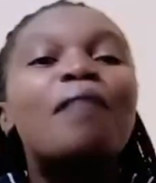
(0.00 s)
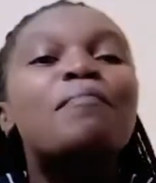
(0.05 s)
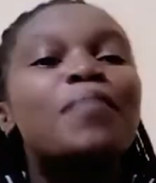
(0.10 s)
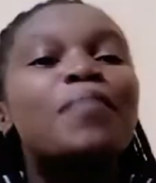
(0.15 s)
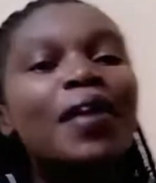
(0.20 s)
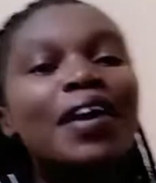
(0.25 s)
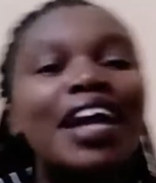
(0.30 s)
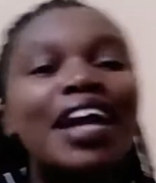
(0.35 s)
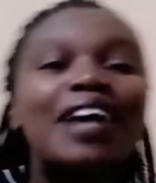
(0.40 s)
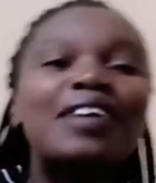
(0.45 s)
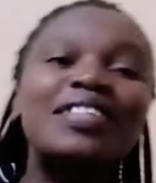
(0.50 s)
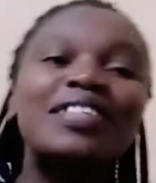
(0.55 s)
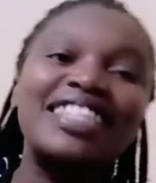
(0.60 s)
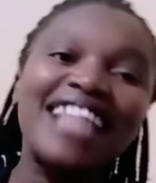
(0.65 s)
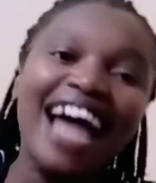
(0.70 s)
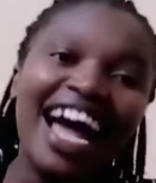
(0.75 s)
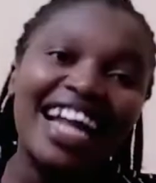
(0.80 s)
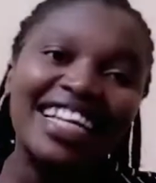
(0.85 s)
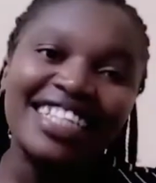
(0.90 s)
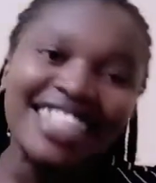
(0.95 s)
pronounce
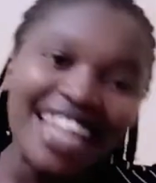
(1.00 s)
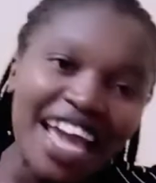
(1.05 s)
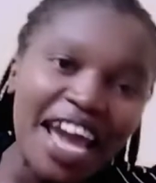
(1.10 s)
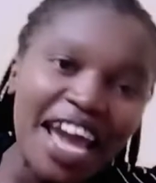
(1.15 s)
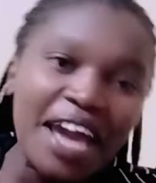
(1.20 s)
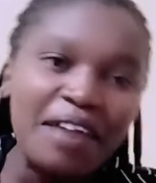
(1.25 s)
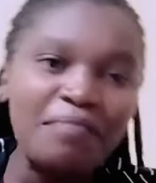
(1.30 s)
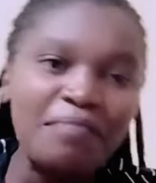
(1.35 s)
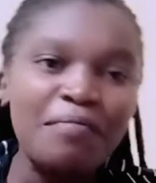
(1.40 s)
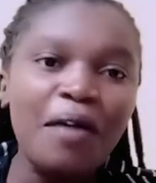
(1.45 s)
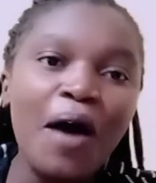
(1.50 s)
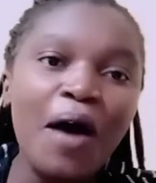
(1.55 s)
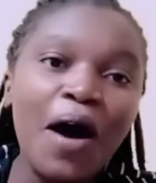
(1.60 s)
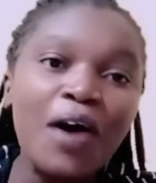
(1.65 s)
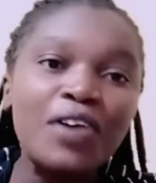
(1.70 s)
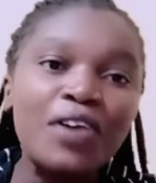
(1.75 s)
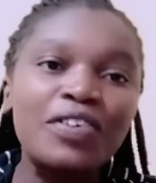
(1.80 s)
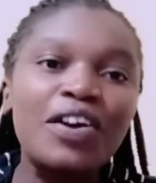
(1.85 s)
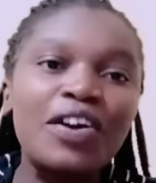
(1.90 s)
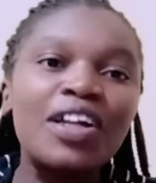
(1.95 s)
that name,
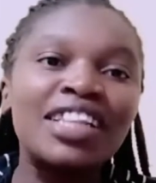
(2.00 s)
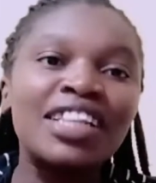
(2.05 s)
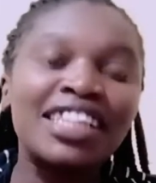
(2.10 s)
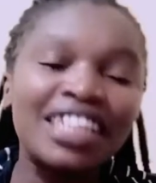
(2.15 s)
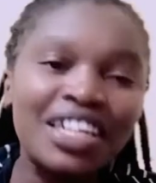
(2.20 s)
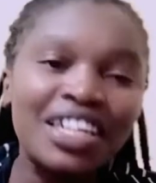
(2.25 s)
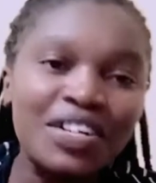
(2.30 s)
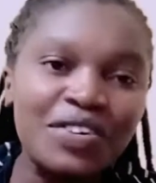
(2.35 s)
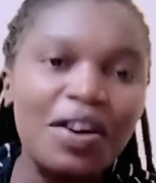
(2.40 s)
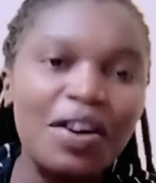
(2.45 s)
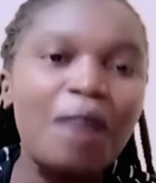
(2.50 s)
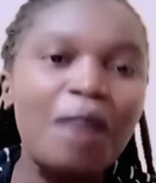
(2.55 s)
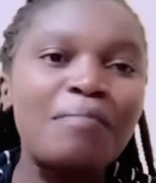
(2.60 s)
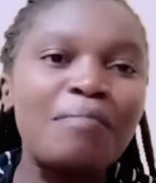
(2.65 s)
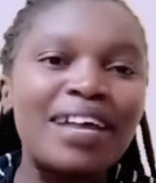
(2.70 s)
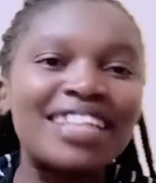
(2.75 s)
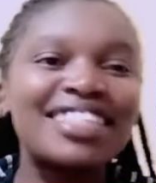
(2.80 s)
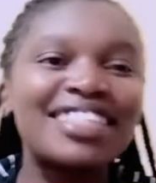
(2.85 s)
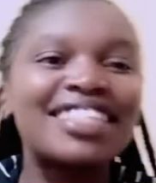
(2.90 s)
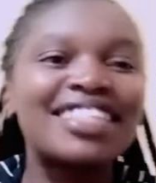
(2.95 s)
Oral
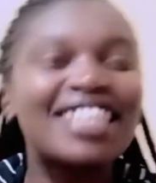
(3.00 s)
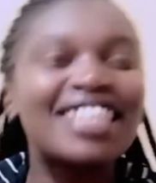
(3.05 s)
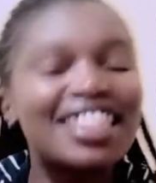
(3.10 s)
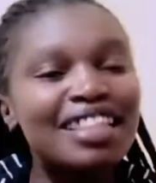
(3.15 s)
Roberts.